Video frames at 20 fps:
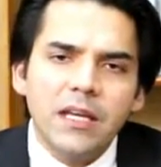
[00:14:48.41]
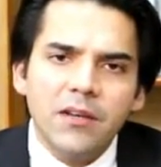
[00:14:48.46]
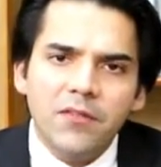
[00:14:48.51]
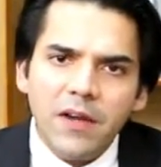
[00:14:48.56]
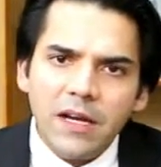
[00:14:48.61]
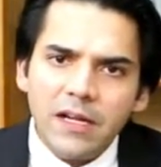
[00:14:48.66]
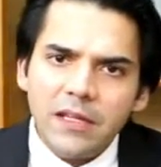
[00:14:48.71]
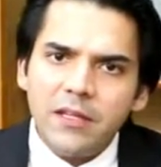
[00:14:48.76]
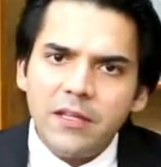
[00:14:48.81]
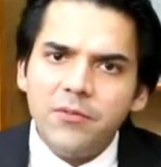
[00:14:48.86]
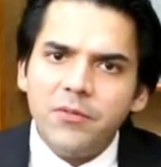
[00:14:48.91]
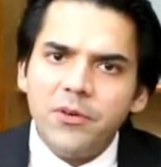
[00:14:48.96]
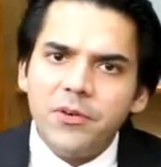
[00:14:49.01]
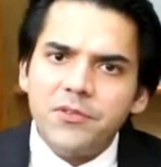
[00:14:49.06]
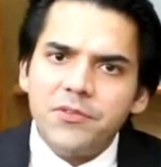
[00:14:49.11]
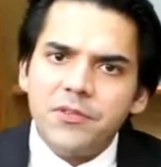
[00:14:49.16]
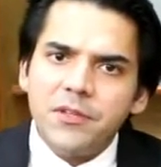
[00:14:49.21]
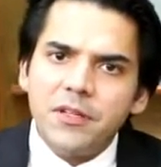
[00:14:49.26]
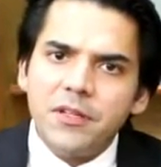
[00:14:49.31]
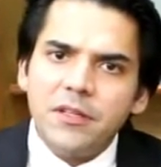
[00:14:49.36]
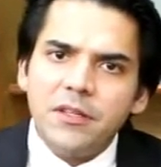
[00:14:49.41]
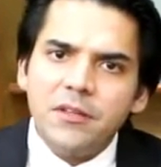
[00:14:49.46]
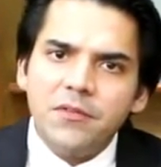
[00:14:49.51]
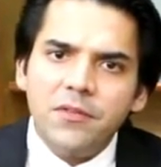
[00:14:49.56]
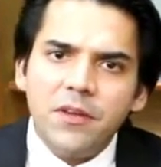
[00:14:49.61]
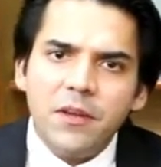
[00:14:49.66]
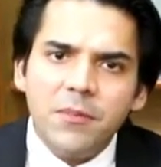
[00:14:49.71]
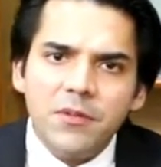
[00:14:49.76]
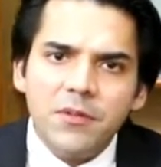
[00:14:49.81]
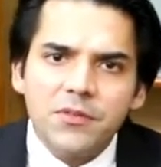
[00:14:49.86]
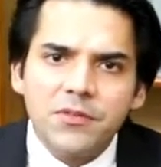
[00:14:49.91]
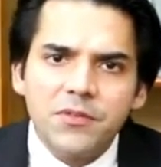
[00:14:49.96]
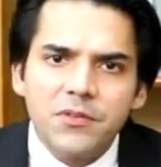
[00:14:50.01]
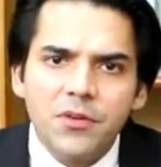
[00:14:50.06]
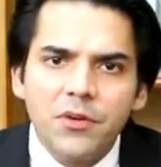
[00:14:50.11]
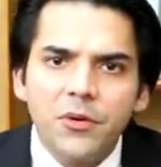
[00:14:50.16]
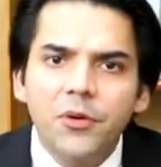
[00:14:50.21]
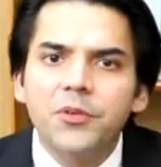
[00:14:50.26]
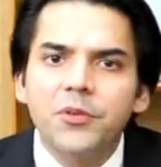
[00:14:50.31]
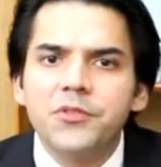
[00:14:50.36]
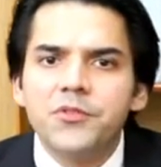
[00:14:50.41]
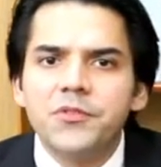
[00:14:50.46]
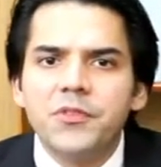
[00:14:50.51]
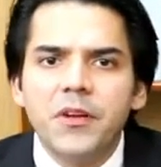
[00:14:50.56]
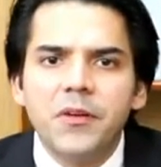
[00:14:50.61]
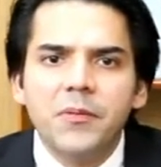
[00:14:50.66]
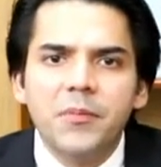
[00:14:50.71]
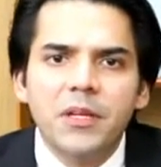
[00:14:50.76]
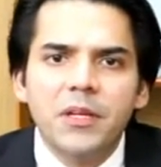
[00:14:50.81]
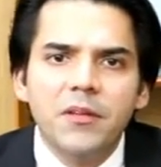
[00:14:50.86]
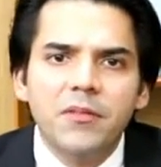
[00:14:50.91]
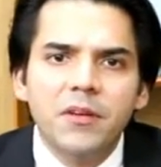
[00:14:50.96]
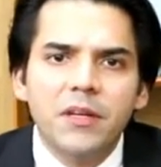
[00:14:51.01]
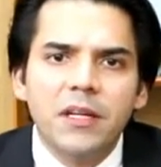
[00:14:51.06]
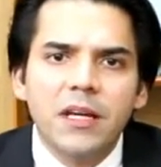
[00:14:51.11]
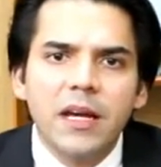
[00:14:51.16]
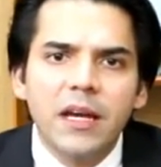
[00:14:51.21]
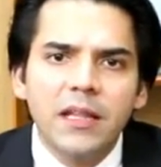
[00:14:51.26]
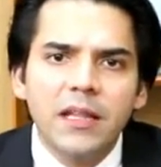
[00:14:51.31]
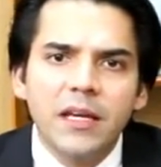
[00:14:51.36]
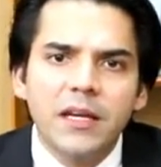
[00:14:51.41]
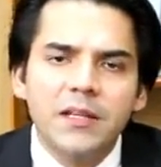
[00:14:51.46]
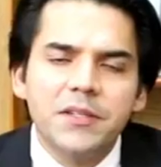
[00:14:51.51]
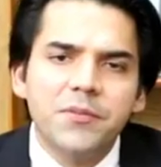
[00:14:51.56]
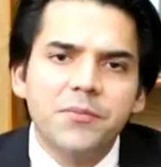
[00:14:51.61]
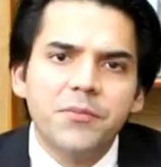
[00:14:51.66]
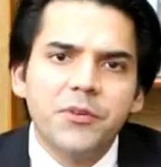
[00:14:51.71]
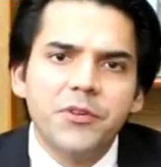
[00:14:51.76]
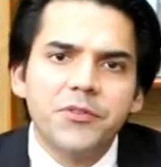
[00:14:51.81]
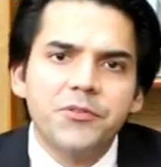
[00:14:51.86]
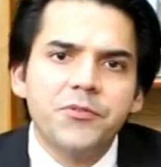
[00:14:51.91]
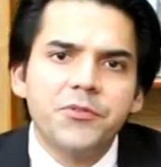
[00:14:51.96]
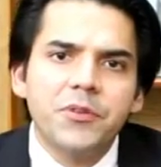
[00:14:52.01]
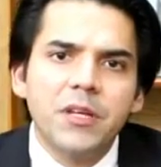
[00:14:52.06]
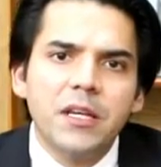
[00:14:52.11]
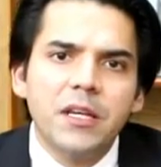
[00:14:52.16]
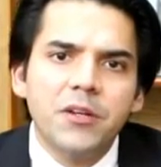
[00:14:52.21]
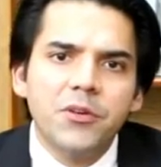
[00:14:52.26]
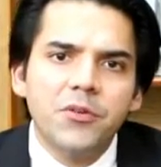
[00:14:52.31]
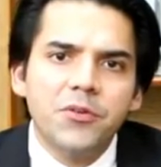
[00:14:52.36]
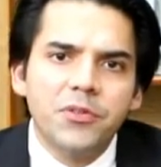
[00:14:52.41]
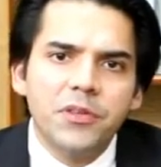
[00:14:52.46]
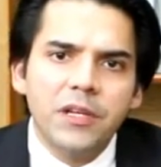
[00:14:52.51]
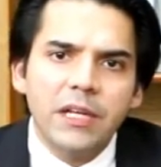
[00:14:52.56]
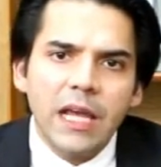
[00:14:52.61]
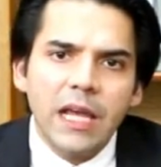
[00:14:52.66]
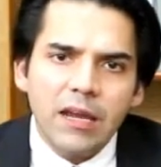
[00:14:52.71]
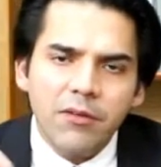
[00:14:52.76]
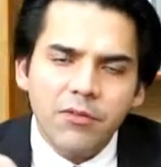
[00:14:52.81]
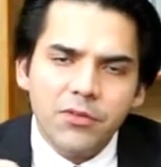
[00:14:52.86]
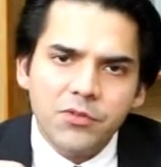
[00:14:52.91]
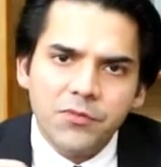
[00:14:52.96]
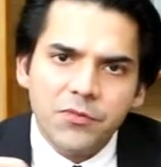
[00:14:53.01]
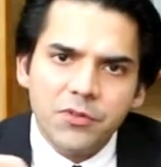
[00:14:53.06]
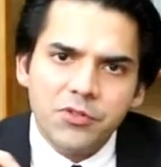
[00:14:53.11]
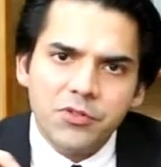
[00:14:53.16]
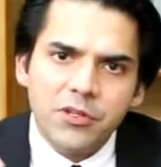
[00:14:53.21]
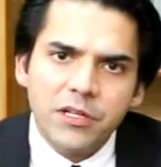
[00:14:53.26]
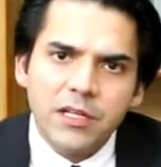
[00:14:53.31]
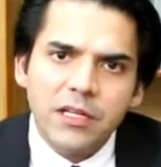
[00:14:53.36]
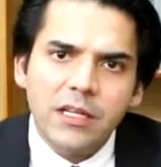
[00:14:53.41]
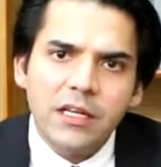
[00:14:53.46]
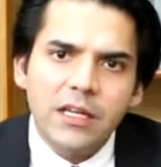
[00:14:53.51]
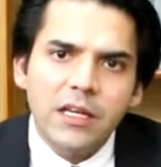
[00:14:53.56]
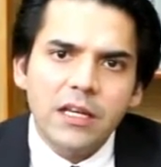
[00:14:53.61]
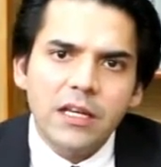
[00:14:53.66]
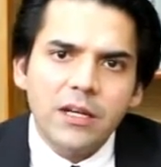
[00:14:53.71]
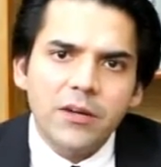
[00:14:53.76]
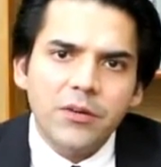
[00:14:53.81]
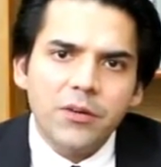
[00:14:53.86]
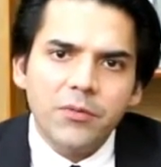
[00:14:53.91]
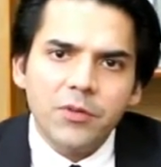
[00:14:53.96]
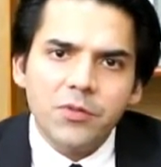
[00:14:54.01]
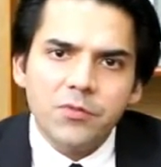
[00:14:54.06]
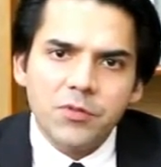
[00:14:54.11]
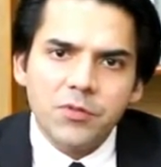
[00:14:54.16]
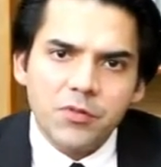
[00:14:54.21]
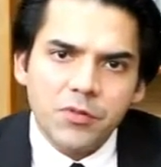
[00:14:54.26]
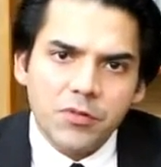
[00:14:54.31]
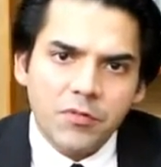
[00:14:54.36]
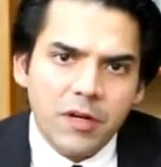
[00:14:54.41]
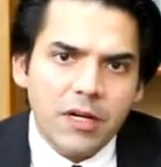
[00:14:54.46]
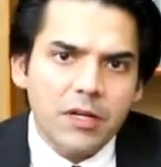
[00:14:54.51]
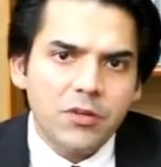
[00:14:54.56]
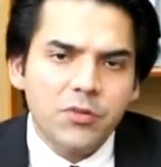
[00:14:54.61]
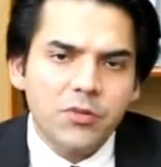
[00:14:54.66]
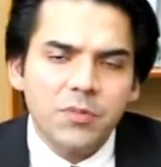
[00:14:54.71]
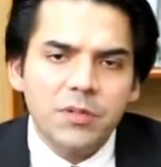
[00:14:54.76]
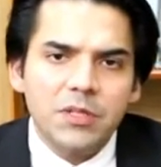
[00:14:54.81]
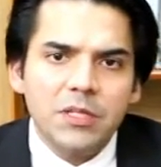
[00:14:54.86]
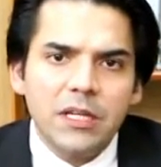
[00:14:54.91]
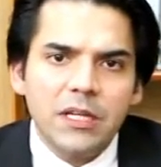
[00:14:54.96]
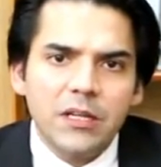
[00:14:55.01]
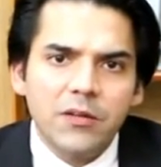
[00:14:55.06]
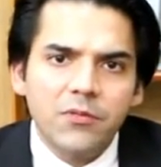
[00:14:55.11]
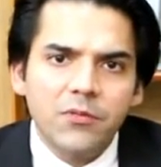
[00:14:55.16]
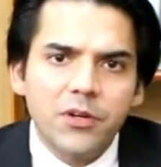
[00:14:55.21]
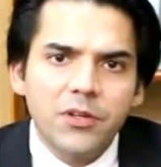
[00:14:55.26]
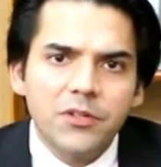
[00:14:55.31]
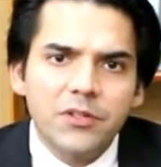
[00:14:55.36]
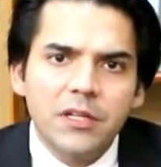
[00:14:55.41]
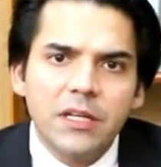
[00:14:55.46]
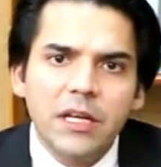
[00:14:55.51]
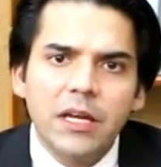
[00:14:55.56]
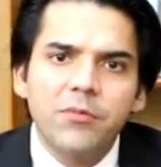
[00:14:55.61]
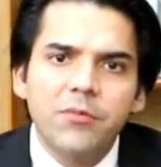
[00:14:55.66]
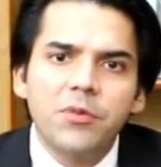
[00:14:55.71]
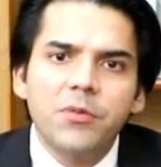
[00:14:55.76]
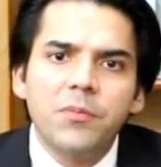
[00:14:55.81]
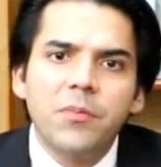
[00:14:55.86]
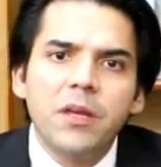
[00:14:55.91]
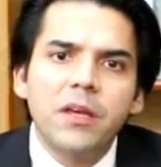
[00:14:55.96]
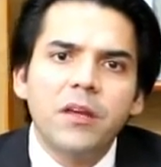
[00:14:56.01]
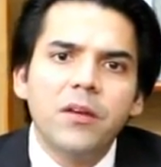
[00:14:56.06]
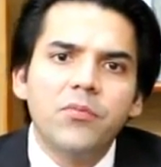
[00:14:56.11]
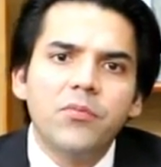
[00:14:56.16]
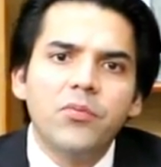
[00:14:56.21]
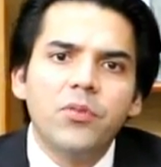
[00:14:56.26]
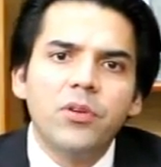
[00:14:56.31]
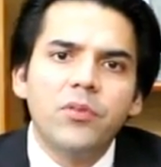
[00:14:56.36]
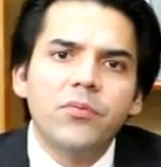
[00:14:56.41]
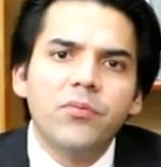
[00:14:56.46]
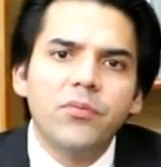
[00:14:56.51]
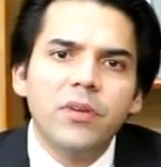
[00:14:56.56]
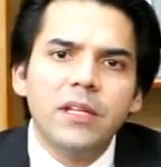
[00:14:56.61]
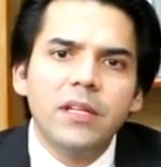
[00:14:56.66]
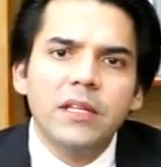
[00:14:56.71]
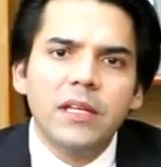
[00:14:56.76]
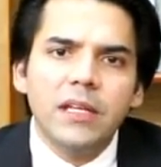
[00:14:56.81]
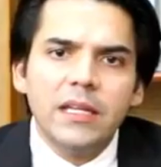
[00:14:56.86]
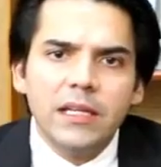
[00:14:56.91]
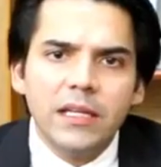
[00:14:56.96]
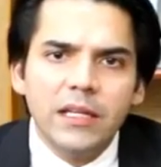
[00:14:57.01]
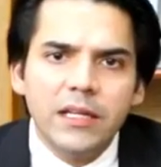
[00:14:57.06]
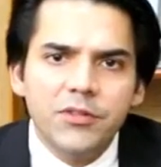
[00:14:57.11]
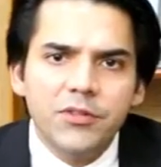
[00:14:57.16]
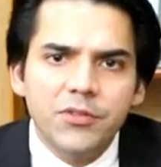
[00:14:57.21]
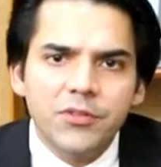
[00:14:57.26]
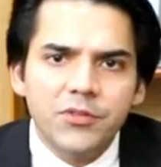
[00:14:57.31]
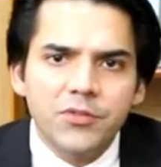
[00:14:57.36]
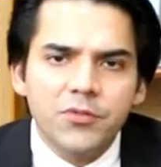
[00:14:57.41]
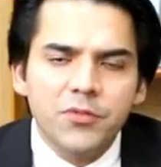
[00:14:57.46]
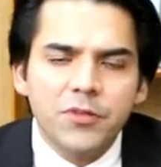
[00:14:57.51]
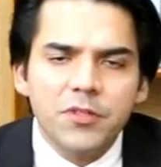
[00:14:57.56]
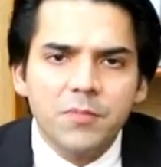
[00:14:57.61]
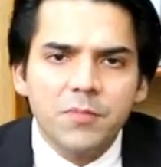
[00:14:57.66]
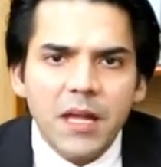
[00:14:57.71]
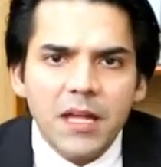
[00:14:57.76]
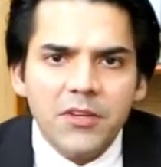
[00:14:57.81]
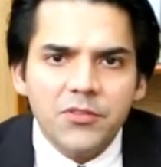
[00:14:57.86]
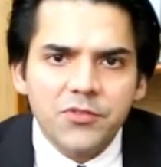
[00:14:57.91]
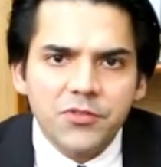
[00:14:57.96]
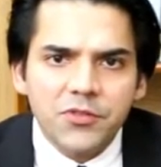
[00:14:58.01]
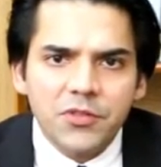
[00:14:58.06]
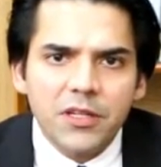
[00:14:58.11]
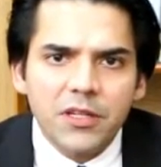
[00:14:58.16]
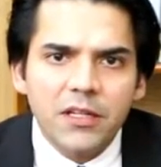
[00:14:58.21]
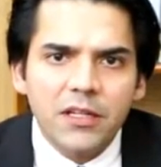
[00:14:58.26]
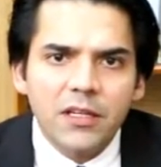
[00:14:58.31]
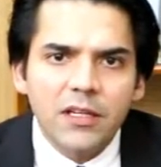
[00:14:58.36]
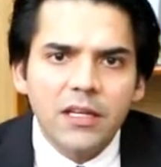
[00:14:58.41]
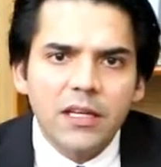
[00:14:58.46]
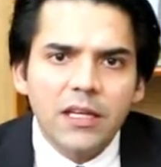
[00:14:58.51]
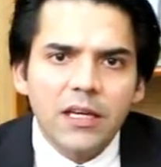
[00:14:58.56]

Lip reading: In fact, there was the famous oath ceremony when Quaid-e-Azam was to take an oath. The language officially which was required to be taken was that I would bear full faith and allegiance to His Majesty.